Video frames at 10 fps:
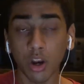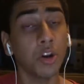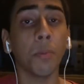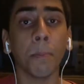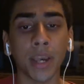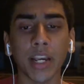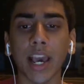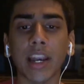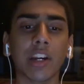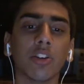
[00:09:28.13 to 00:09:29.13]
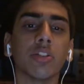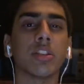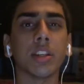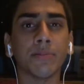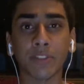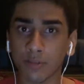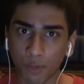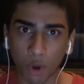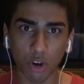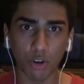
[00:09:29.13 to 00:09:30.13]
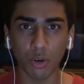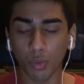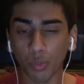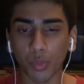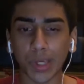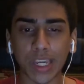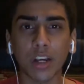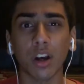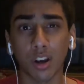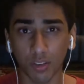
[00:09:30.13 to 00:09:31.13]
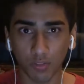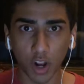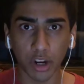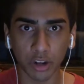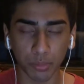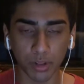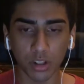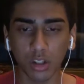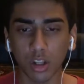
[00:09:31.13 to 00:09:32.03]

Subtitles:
to make characters seem smaller, weak, vulnerable.